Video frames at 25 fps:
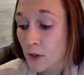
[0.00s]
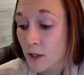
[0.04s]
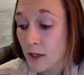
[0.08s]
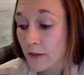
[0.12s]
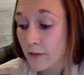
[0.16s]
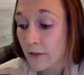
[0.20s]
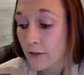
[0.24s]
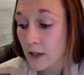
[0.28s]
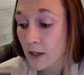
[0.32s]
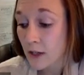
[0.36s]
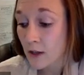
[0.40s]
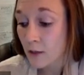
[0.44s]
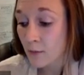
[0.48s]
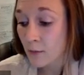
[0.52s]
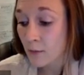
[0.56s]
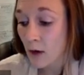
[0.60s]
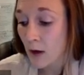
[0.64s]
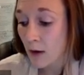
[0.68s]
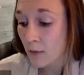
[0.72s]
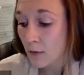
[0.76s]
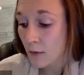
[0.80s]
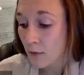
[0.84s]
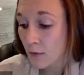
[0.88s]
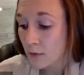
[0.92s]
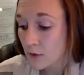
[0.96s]
given in the
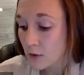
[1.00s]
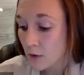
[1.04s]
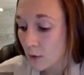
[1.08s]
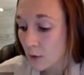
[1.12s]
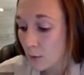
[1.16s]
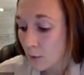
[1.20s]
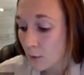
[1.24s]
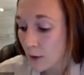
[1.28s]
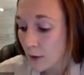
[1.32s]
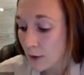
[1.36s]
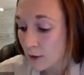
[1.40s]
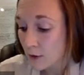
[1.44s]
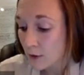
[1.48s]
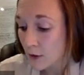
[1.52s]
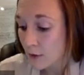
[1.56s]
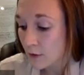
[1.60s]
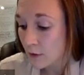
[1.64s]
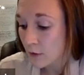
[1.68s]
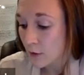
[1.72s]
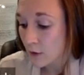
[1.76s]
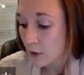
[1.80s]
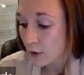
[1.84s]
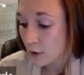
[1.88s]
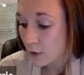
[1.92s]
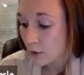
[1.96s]
problem. So where's our
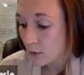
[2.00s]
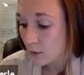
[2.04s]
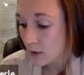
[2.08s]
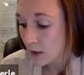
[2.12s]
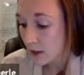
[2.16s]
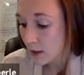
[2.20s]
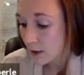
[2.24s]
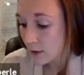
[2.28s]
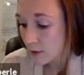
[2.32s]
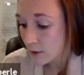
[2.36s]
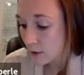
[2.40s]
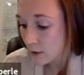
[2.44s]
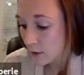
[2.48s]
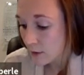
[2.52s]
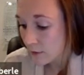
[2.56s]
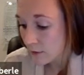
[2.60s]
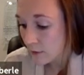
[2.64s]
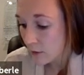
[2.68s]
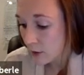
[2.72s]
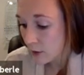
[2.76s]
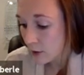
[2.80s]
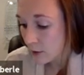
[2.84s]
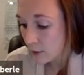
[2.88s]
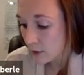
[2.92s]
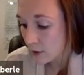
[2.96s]
volume? Here's our
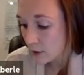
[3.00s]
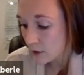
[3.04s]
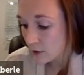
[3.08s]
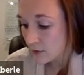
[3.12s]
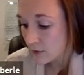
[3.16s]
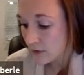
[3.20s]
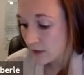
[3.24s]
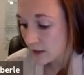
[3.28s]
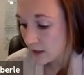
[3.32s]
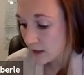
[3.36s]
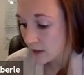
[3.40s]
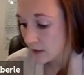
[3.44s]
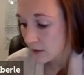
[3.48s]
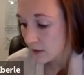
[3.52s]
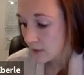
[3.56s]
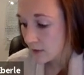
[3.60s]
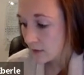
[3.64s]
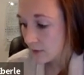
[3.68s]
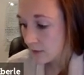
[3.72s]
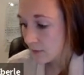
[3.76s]
volume. Here's V.